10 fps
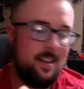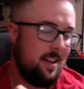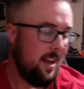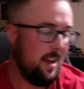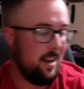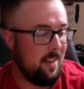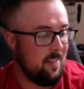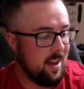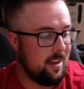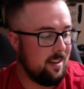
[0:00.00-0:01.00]
And in
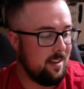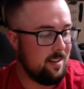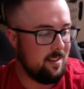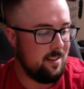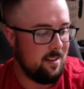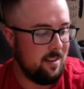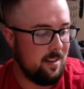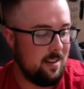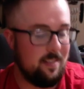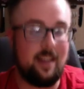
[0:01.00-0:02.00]
that kit,
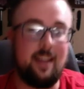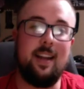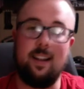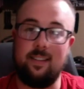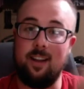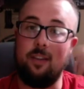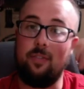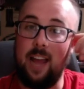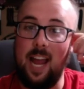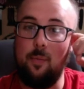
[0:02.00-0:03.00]
the kit itself
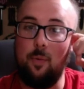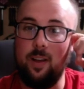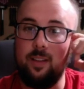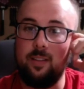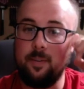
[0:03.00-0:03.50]
came with,